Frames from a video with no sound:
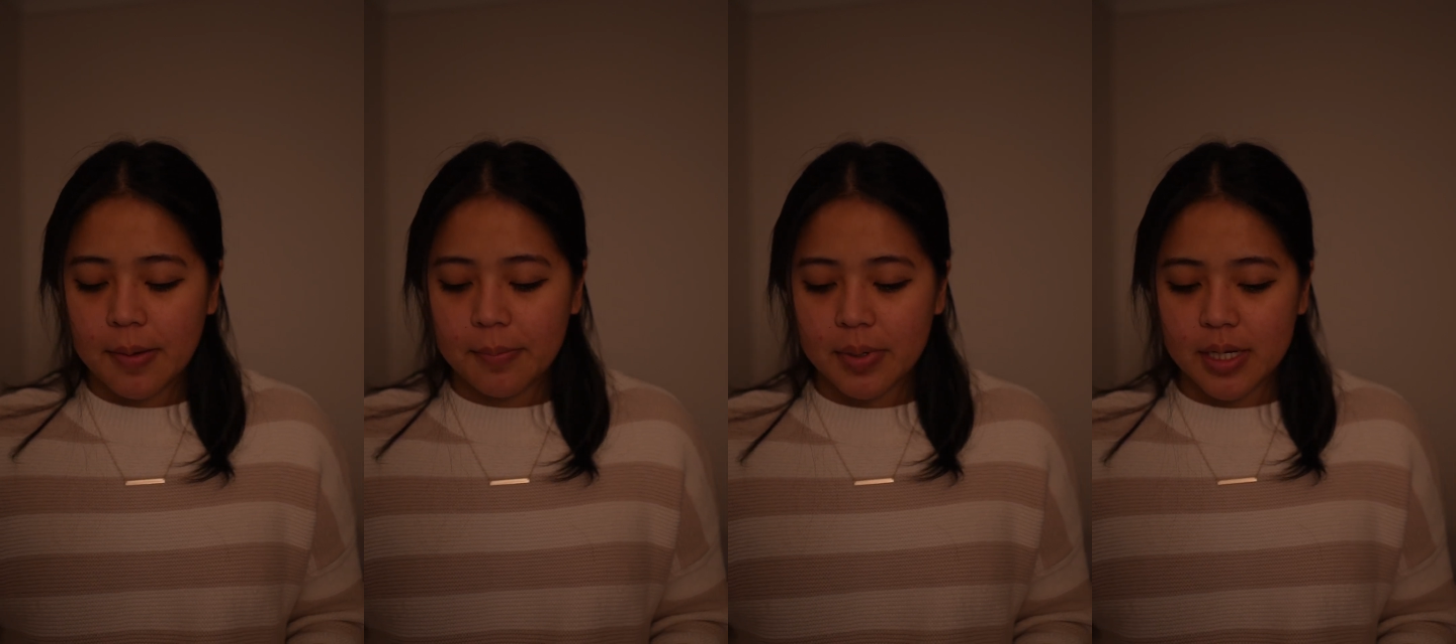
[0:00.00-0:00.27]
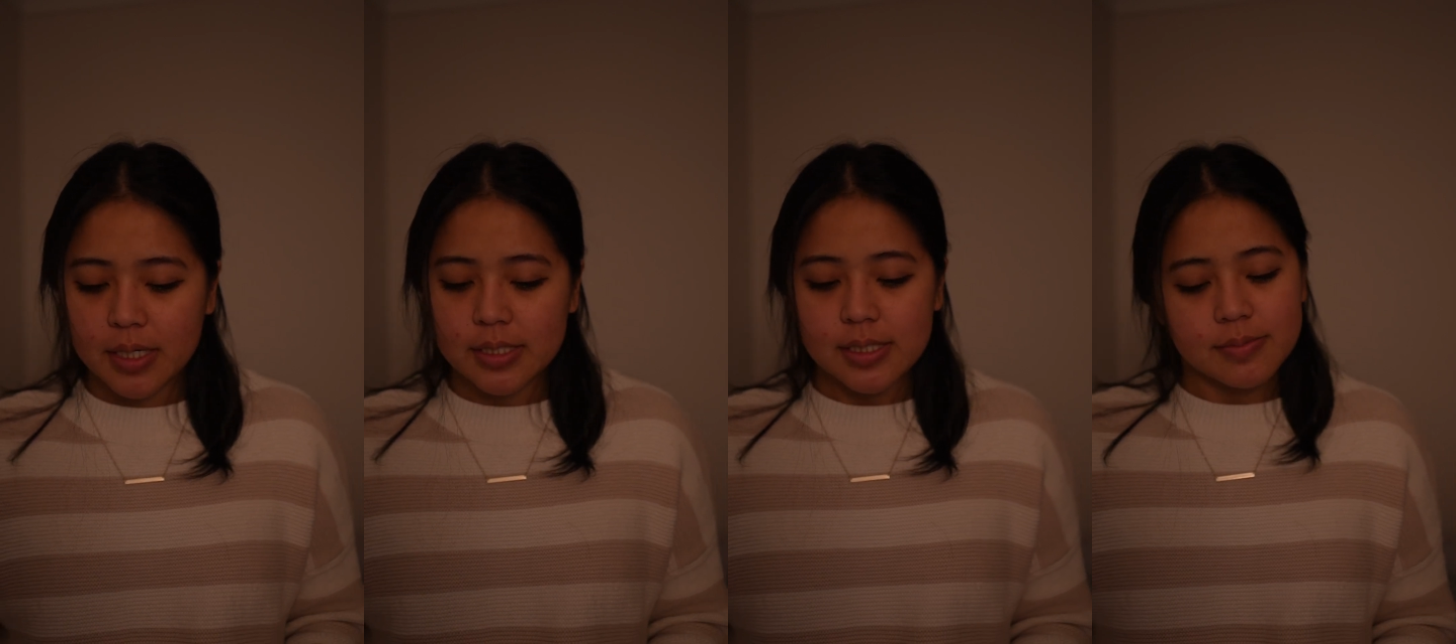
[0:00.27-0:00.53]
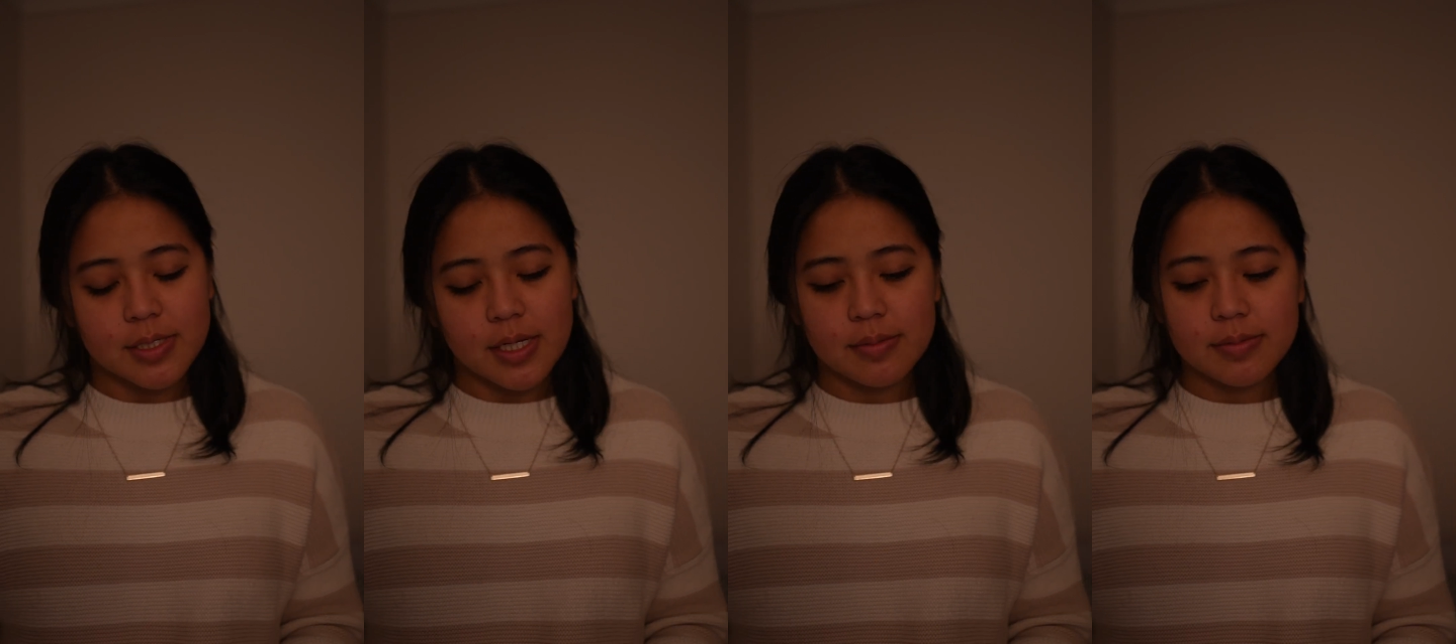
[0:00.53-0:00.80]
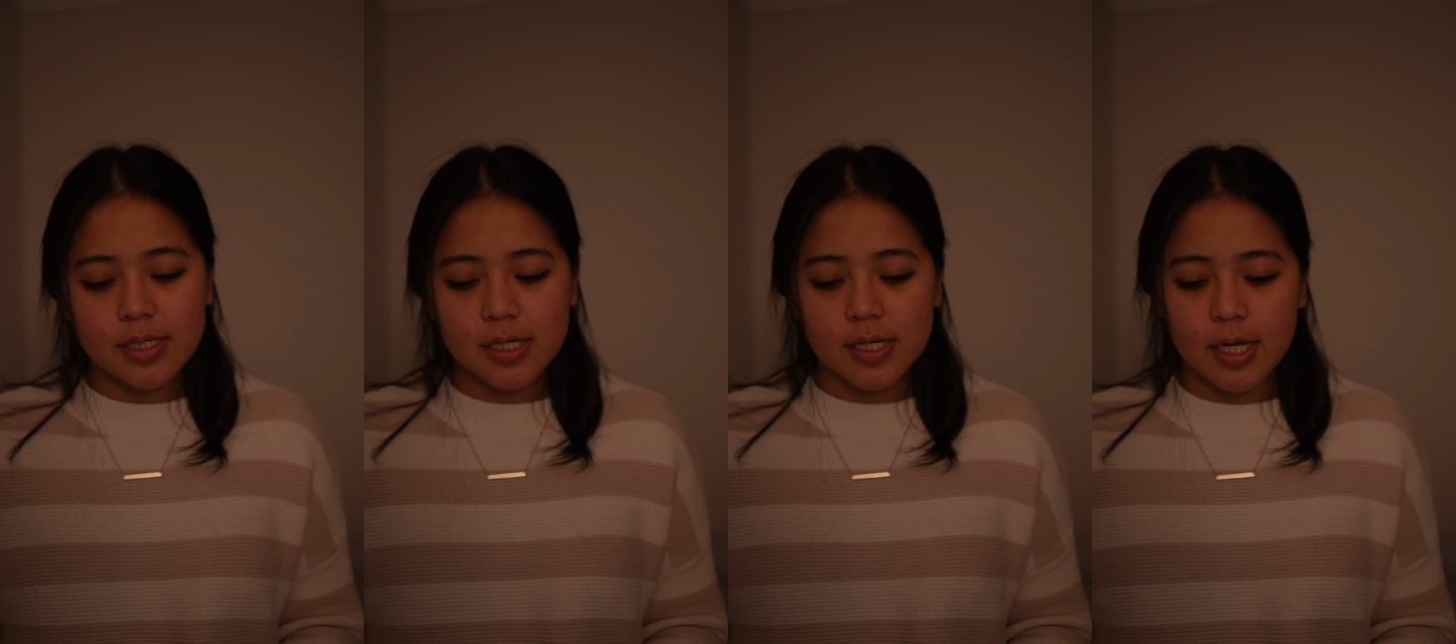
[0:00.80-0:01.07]
But
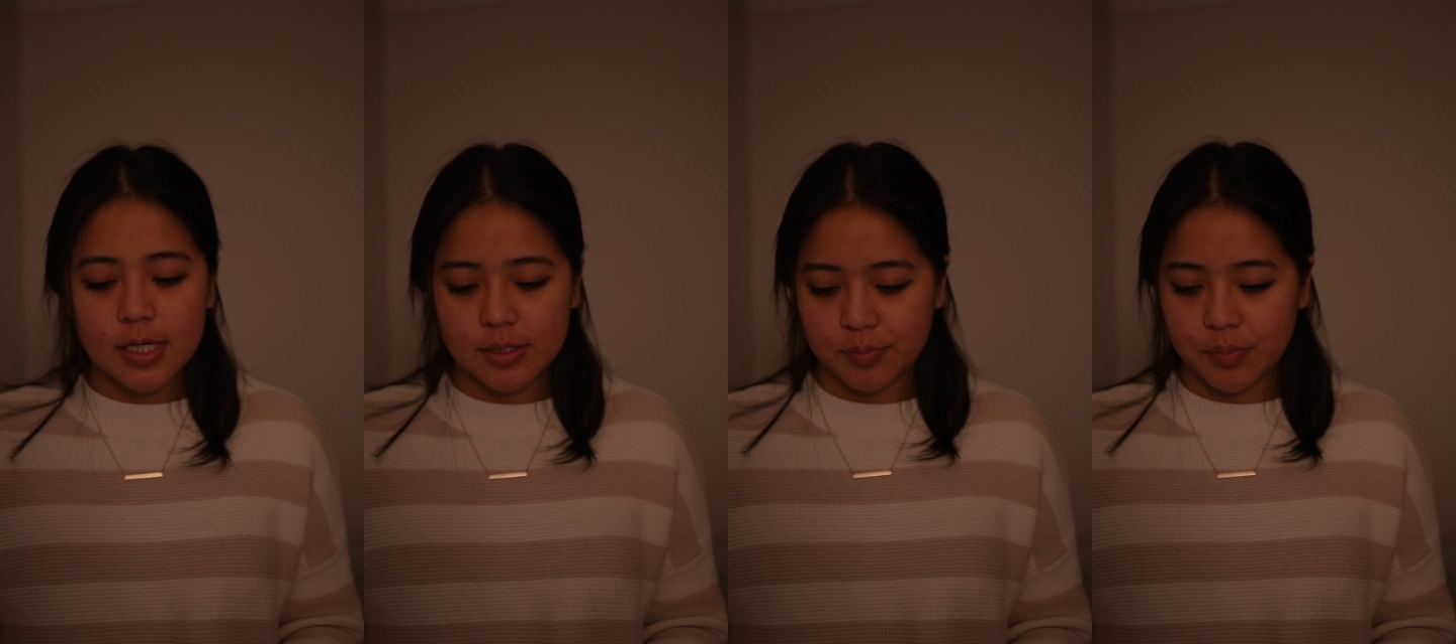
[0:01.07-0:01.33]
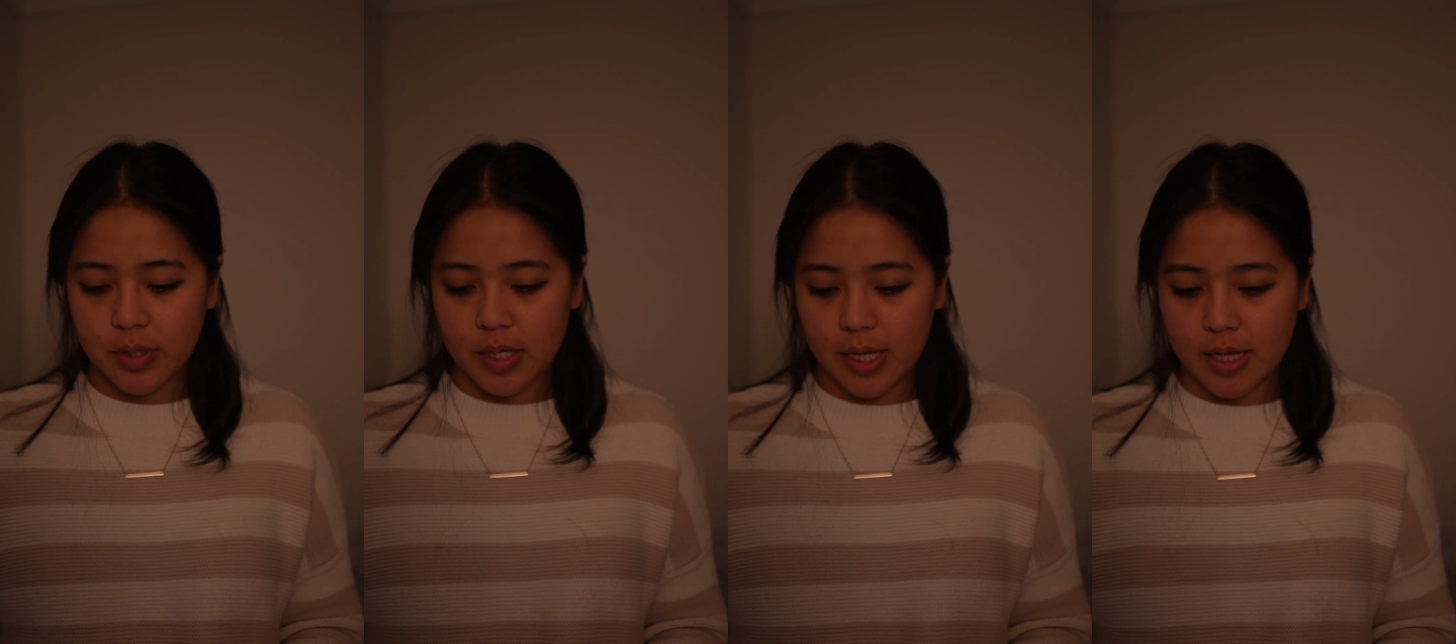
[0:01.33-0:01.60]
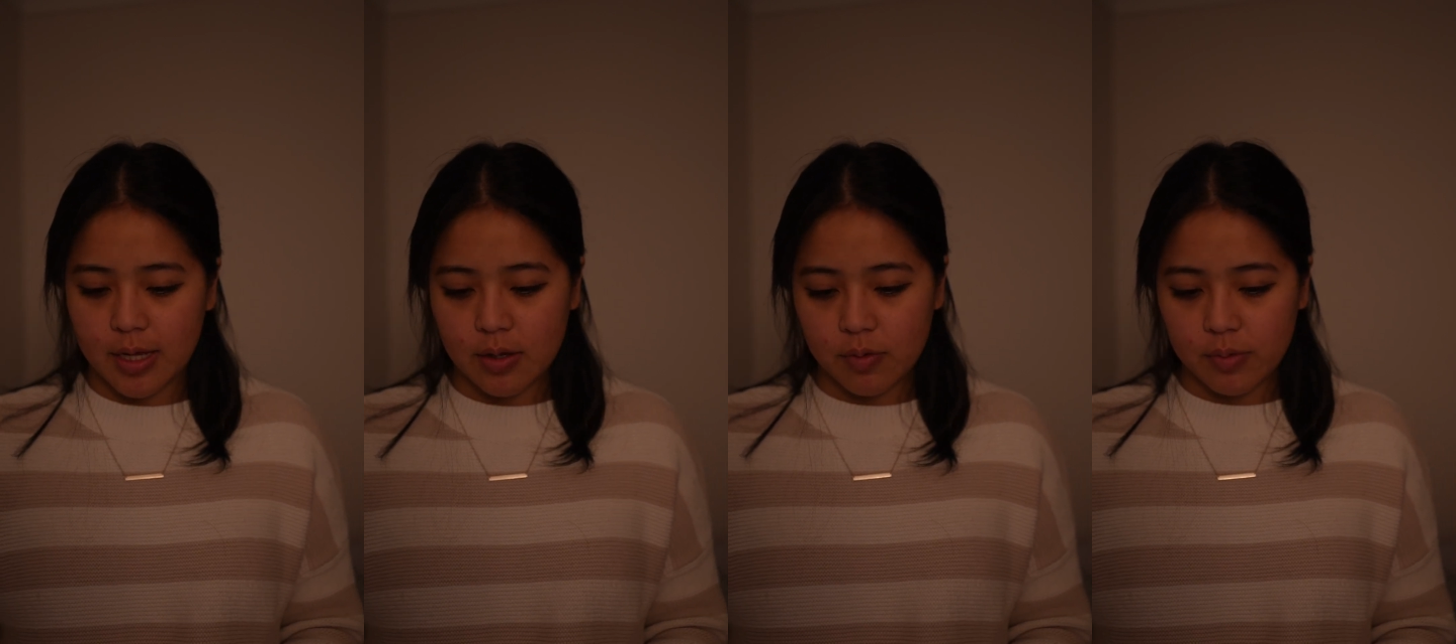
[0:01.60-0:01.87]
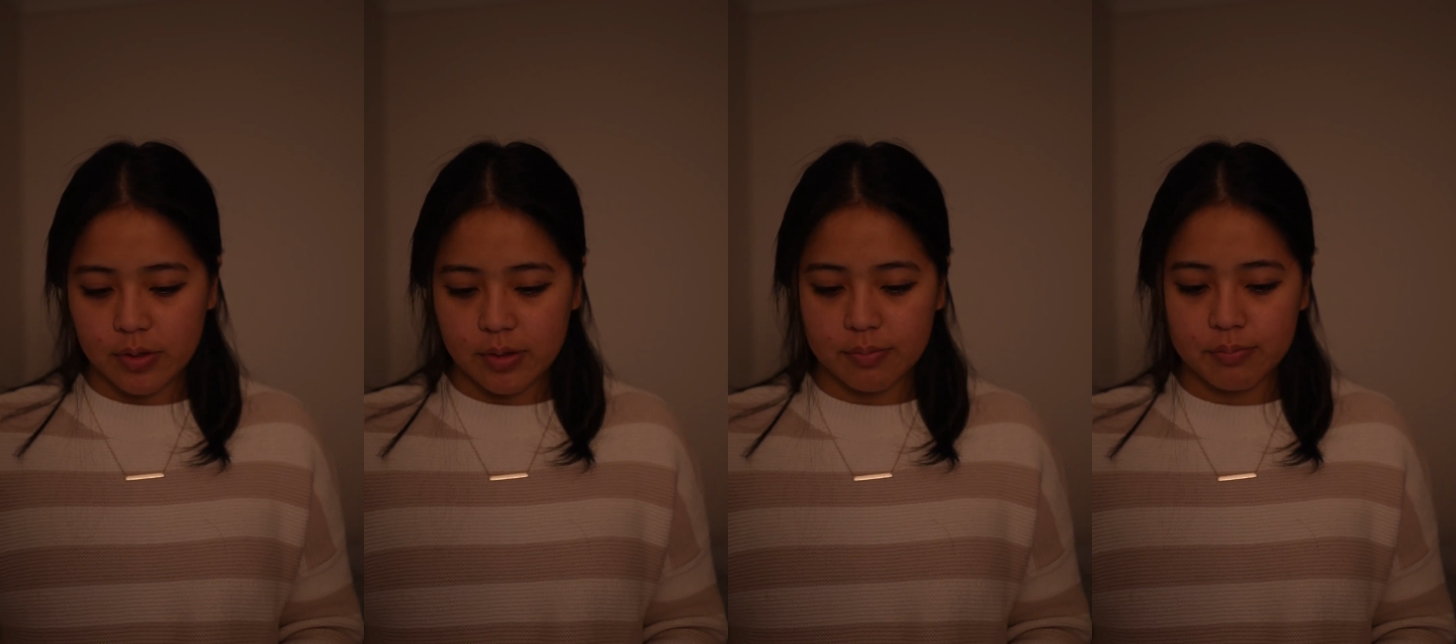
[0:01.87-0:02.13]
sometimes I like to play
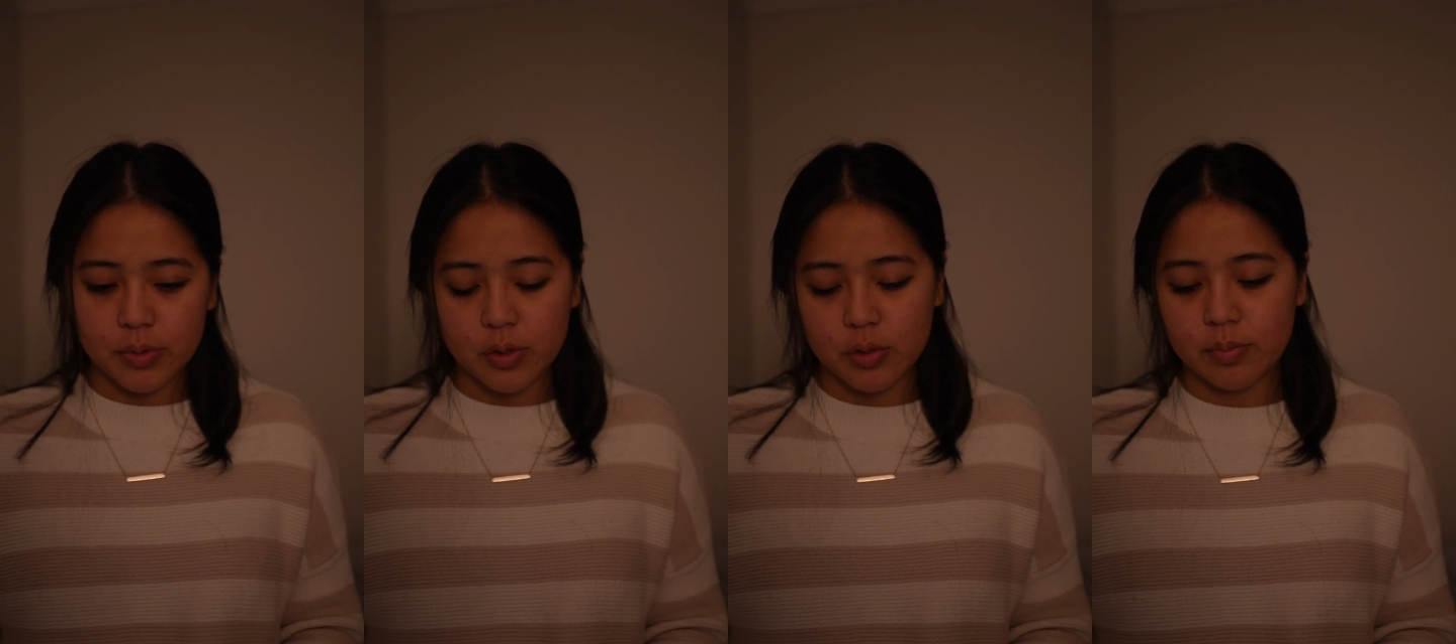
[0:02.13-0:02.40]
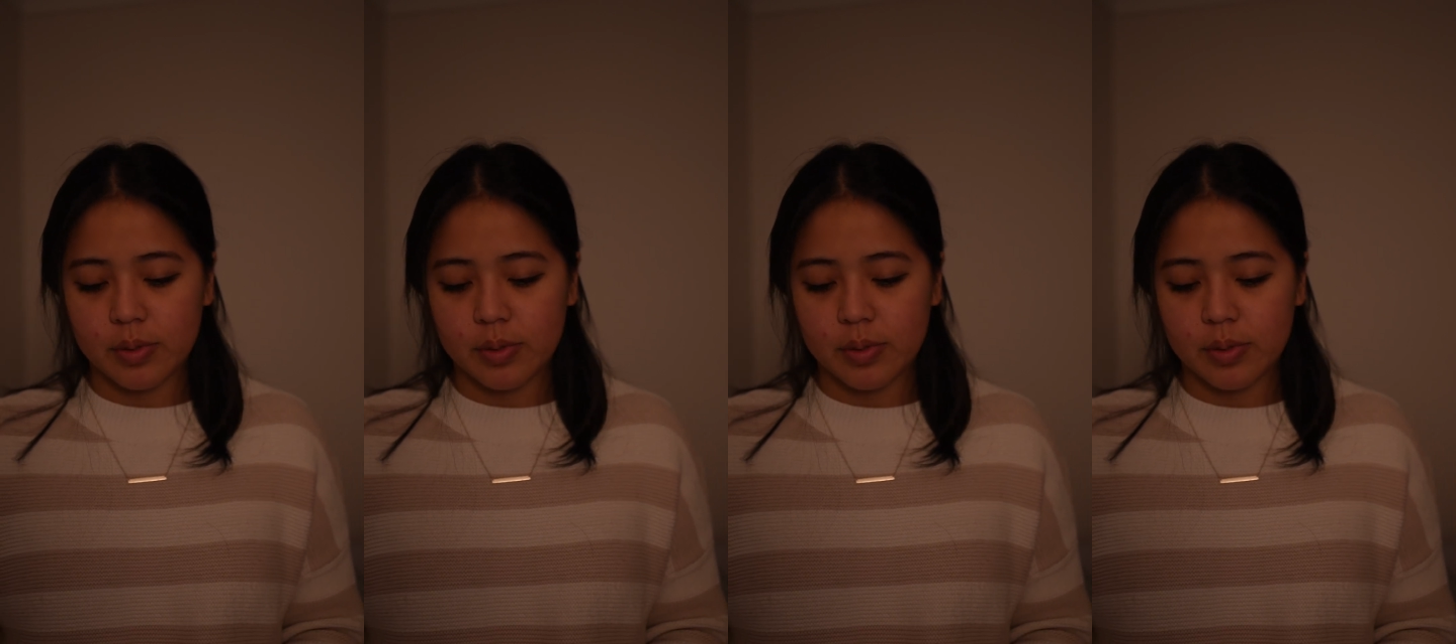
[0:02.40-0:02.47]
with the blue